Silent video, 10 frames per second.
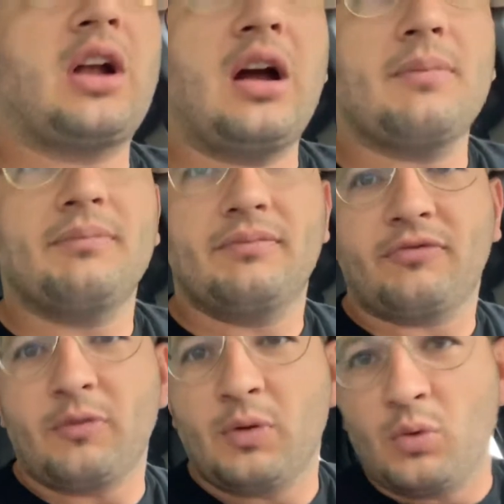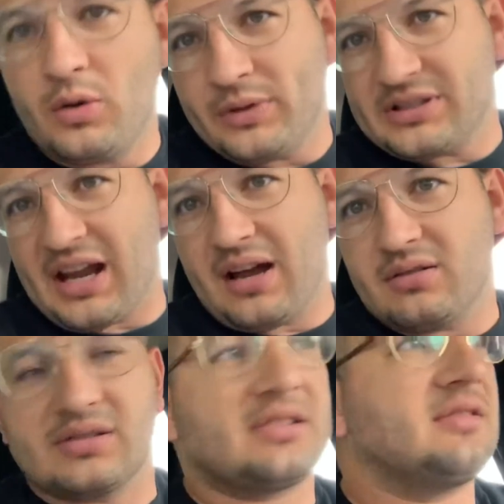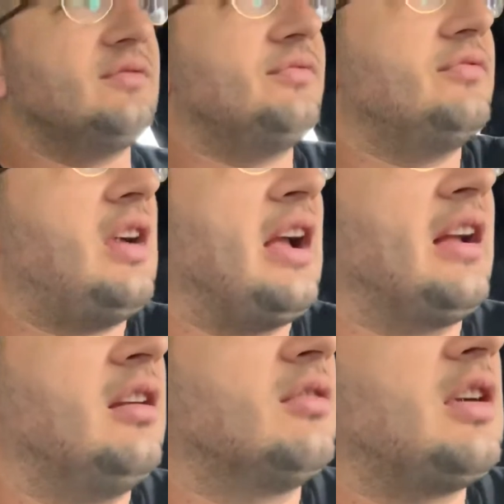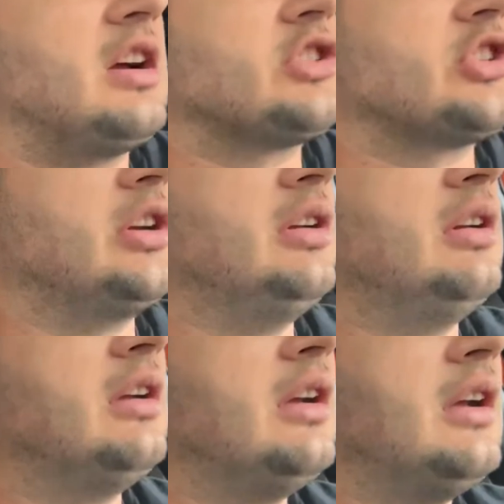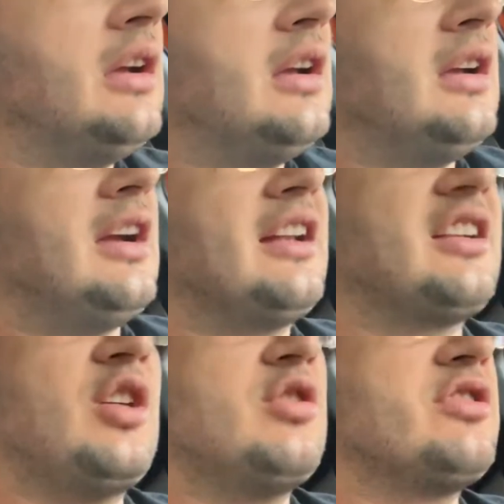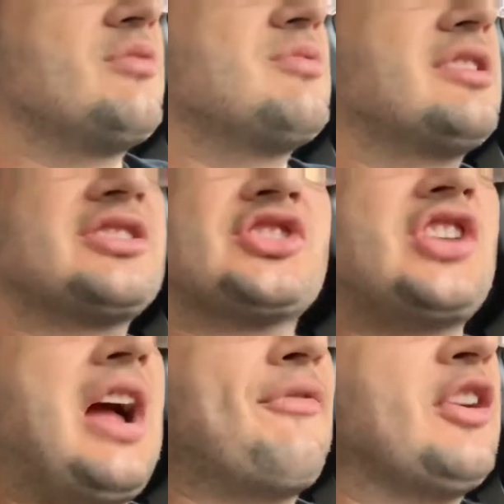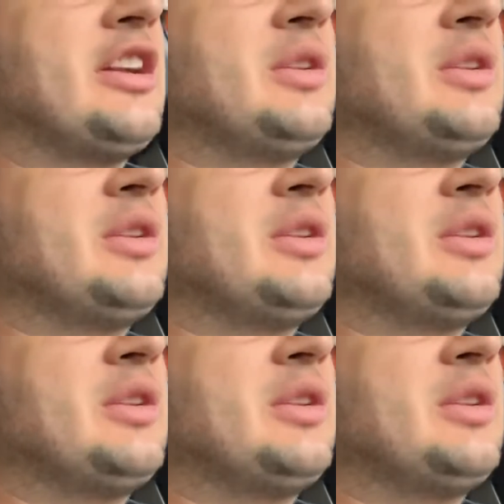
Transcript: up from the woman's house. I gotta rush and go on the worst traffic in